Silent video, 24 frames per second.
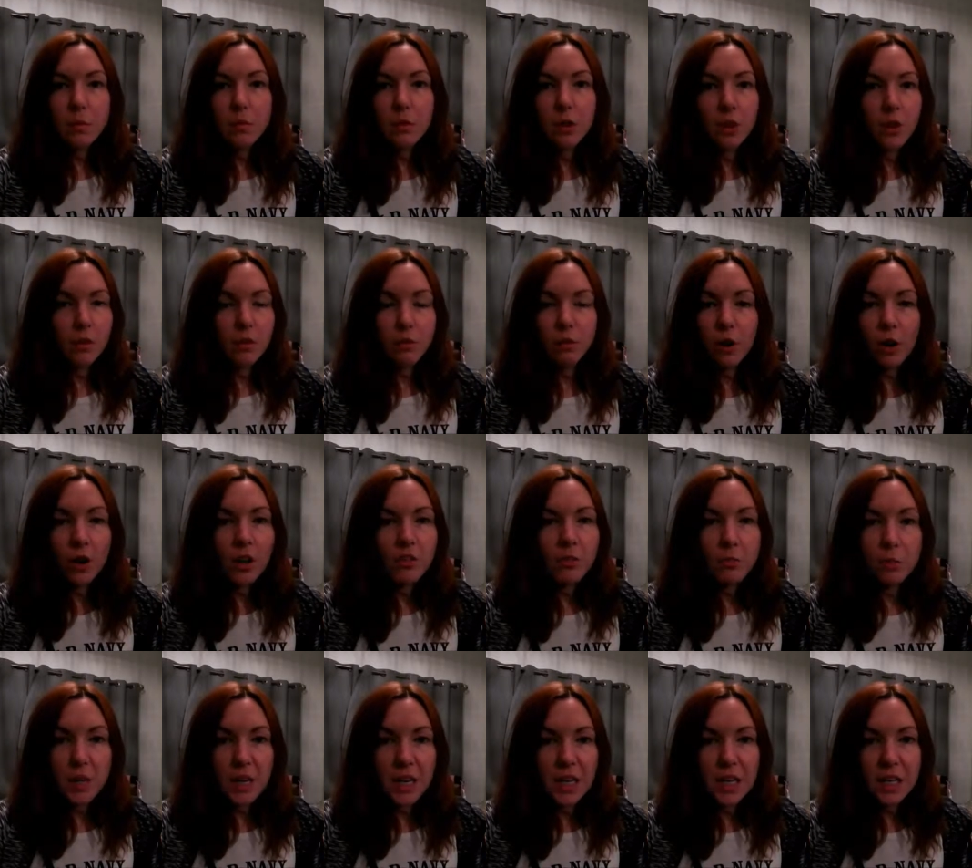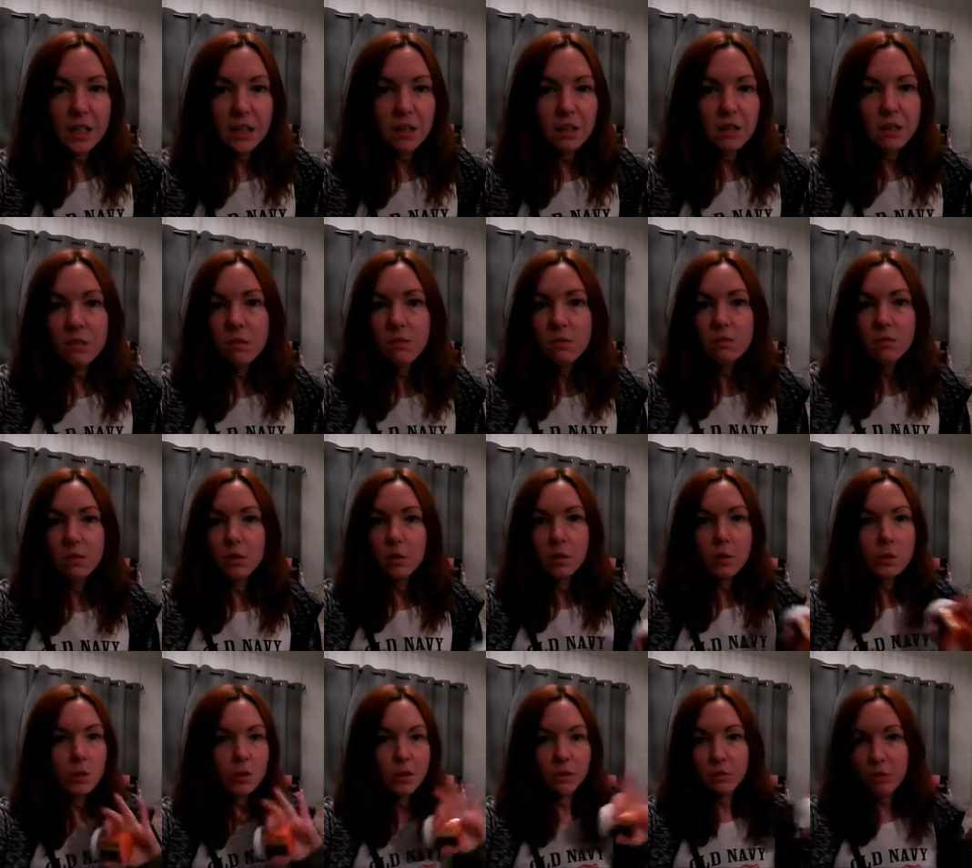for like 5 minutes,
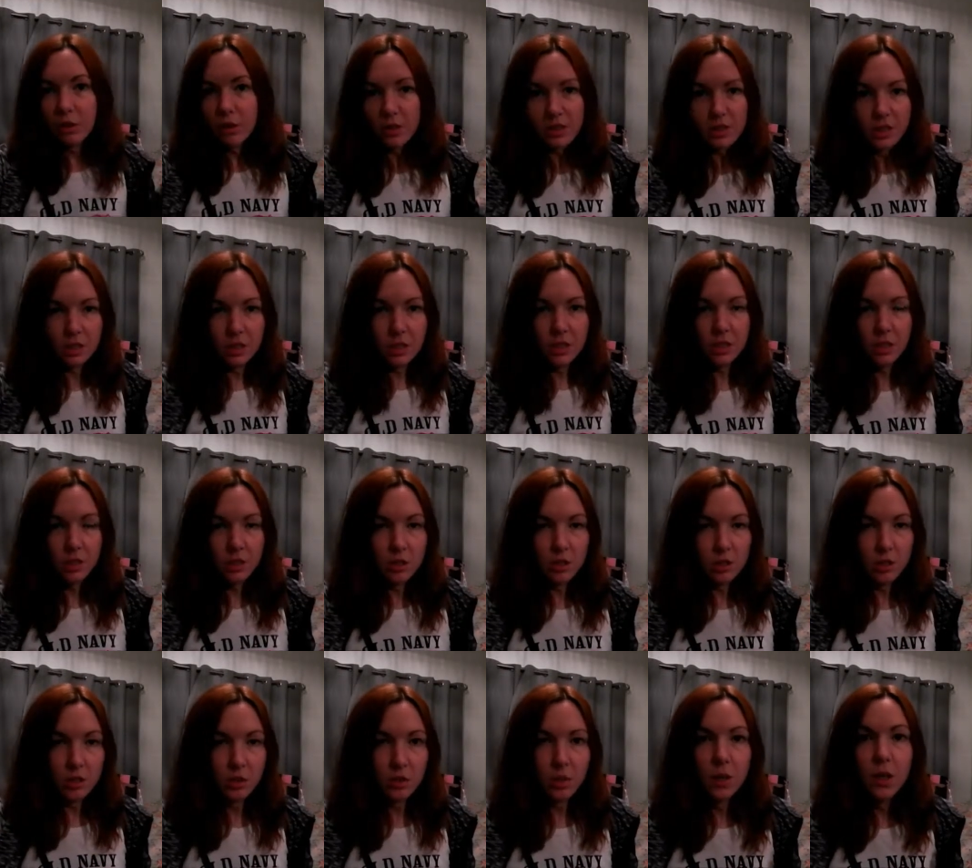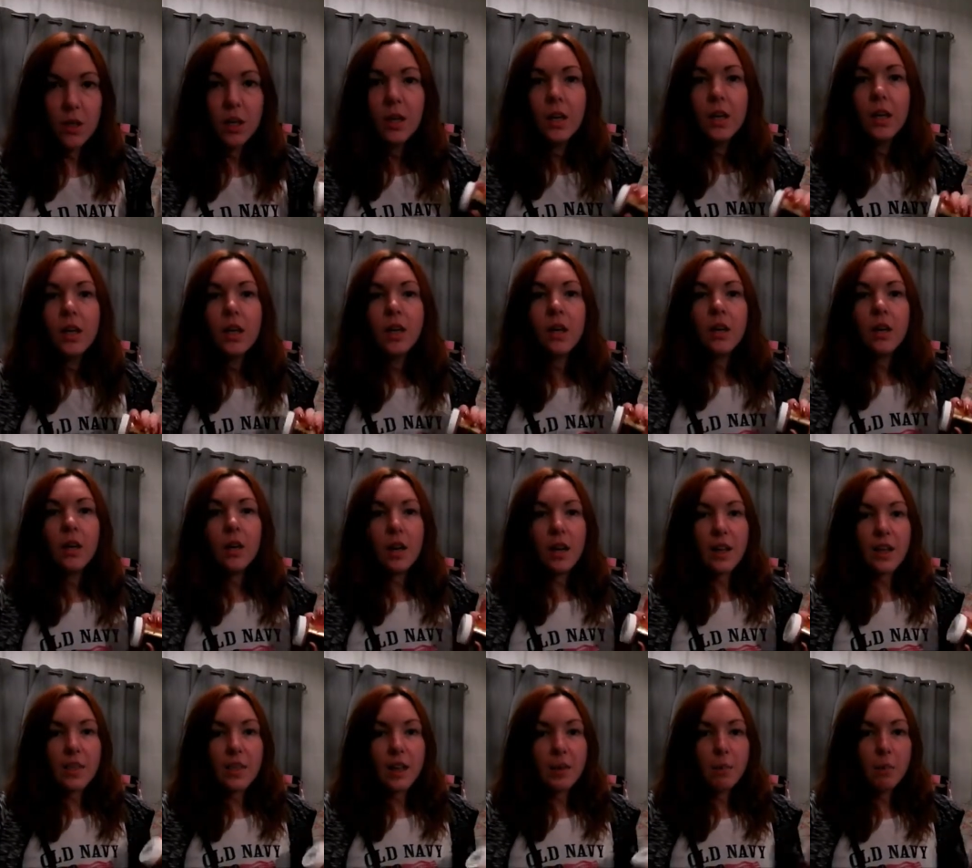do whatever else I need to do,
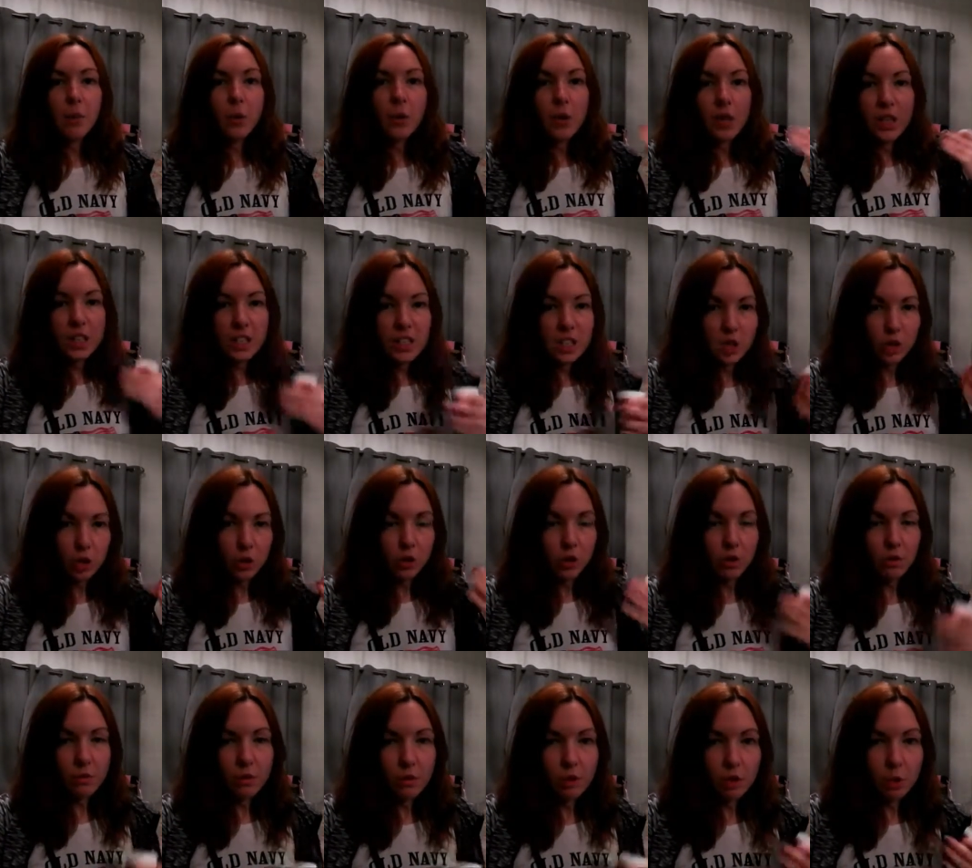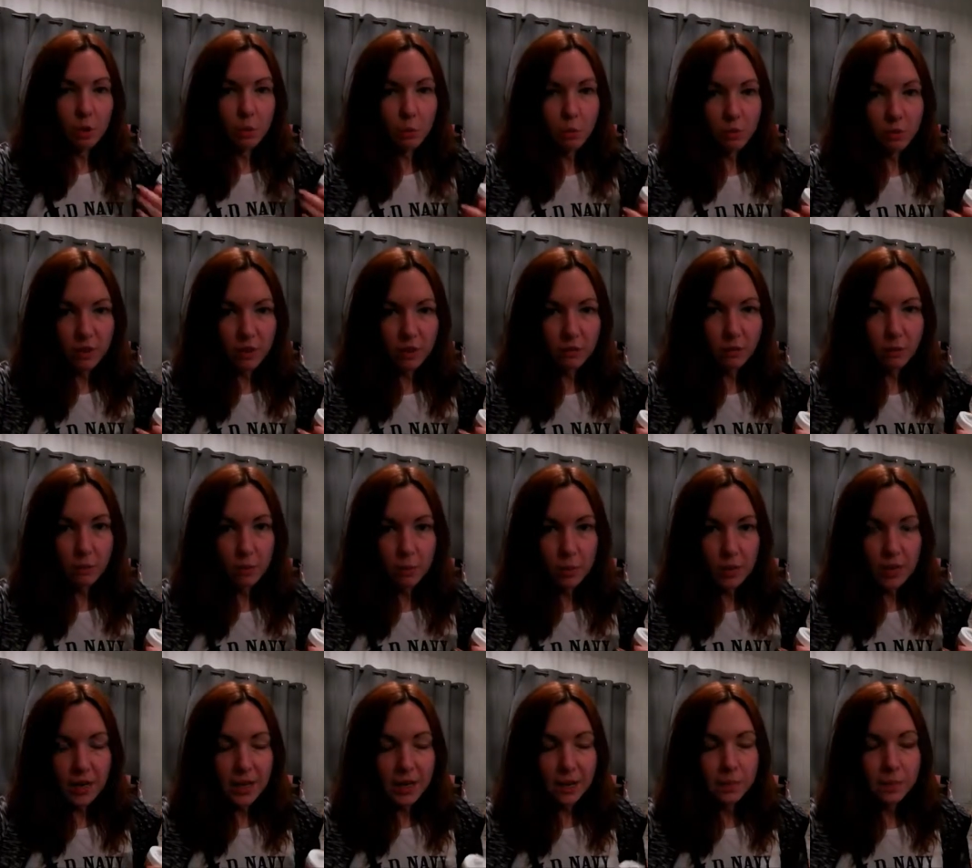and then put conditioner over the top of it for a
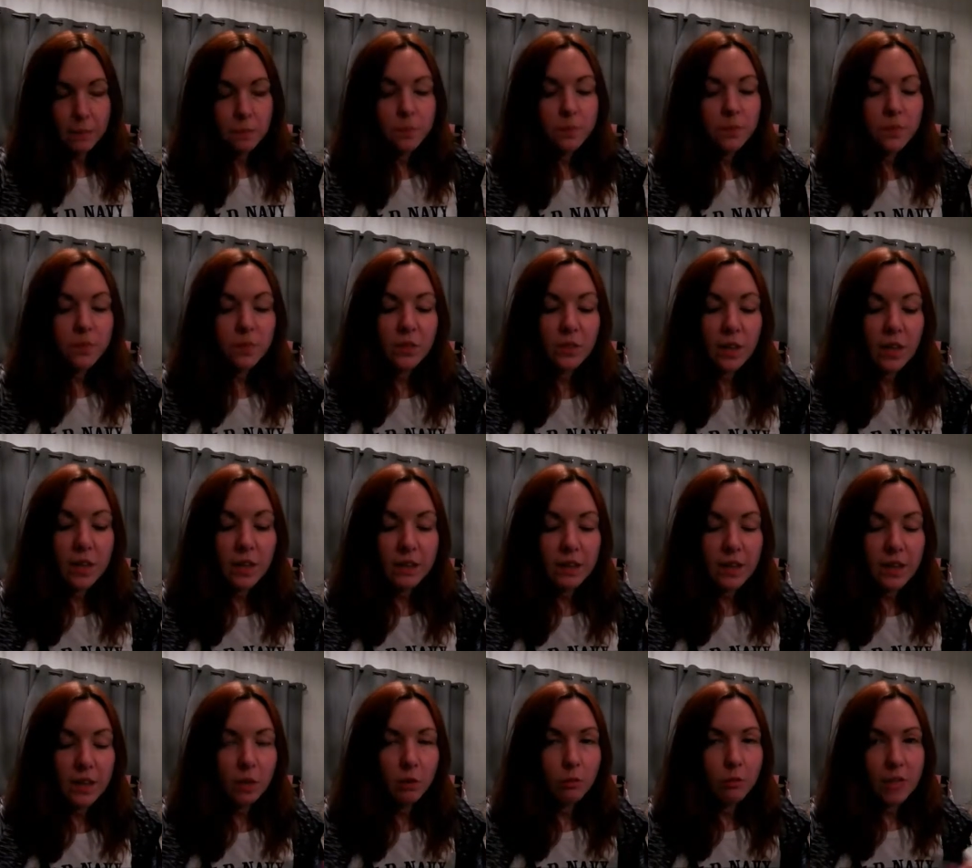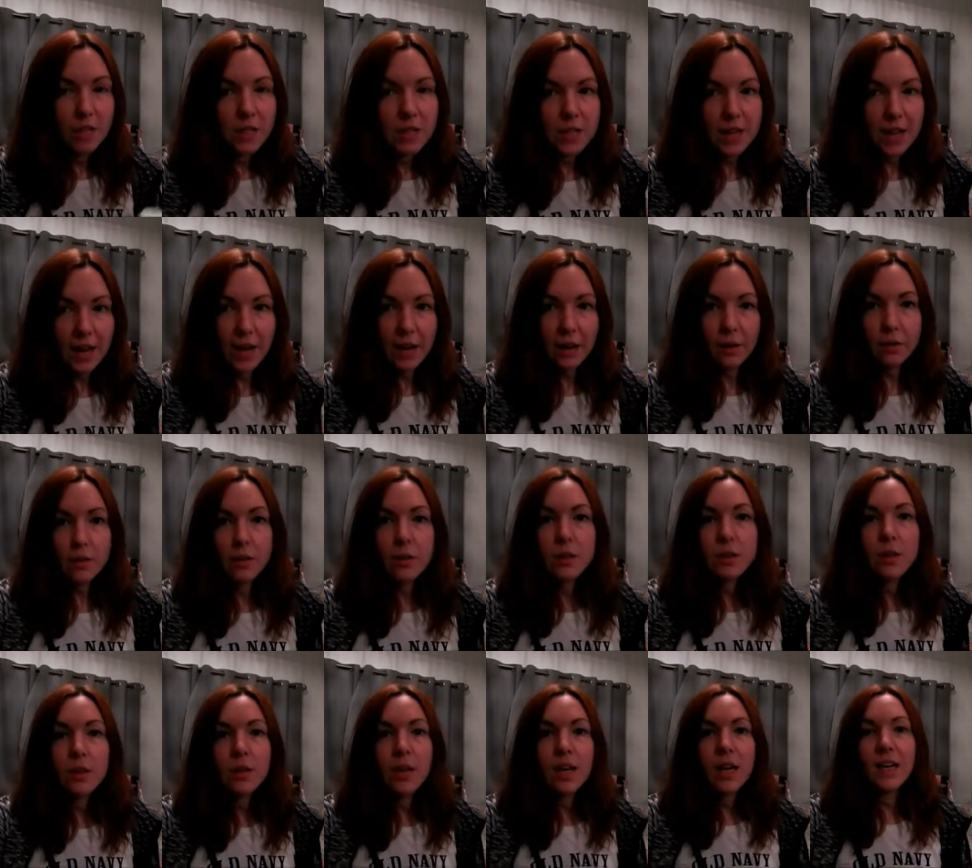bit, and then I'll rinse it
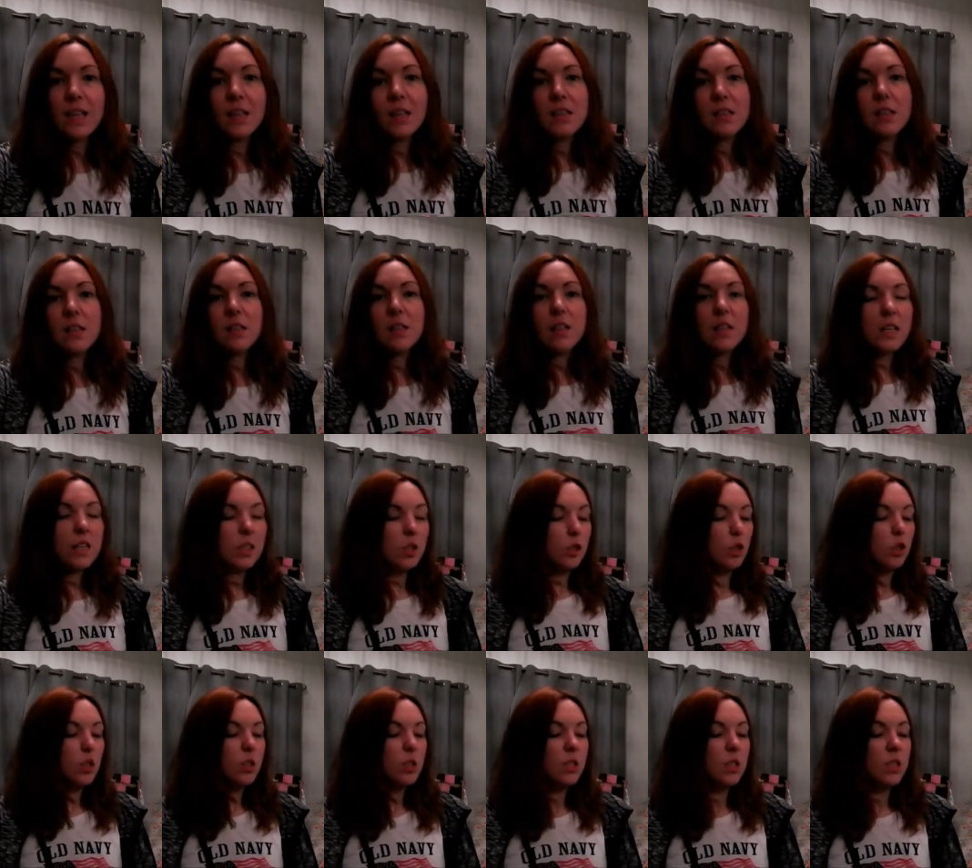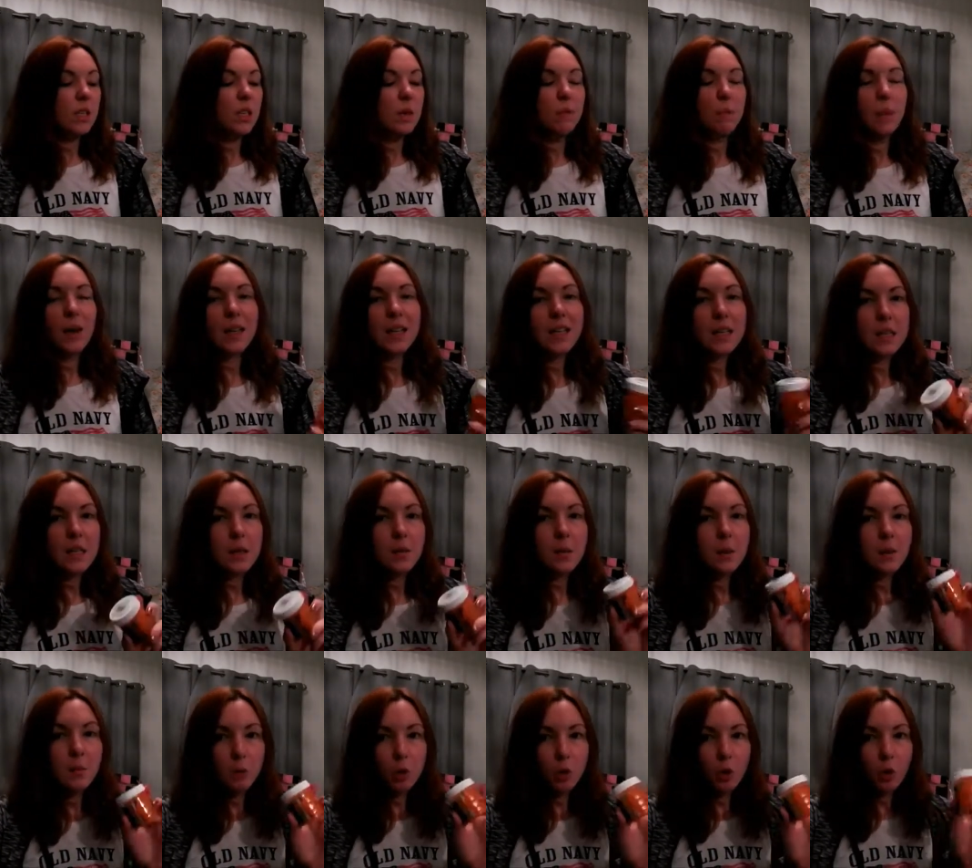out, and it makes it a
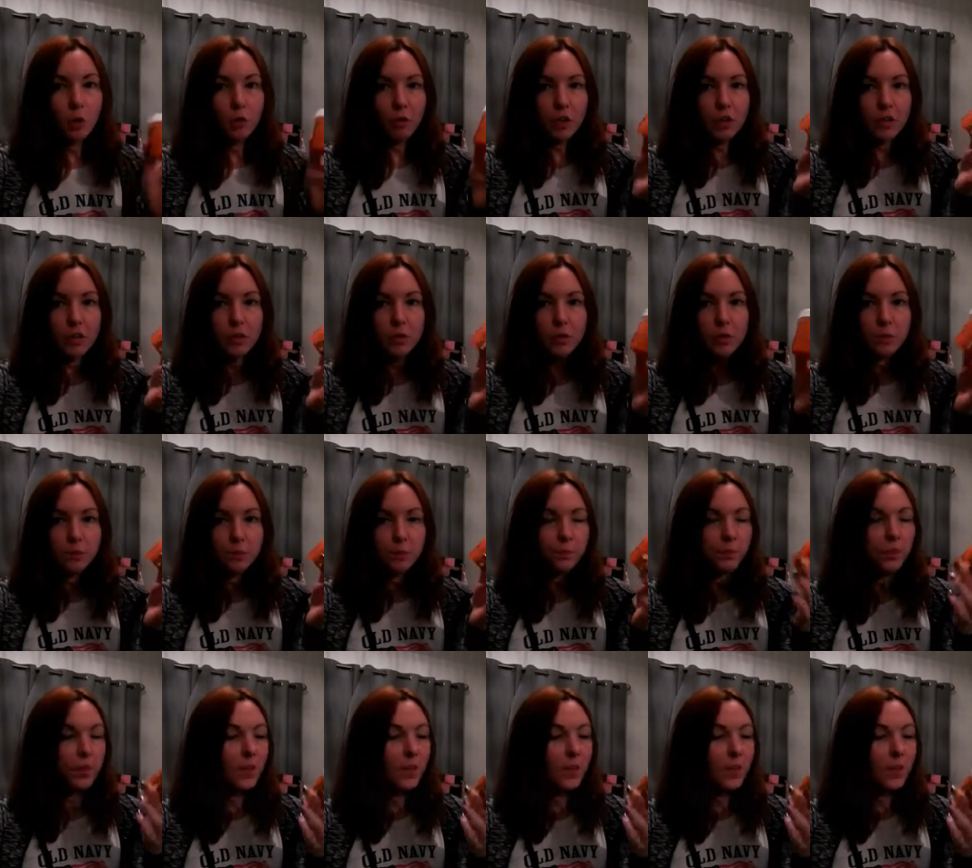bit more orange.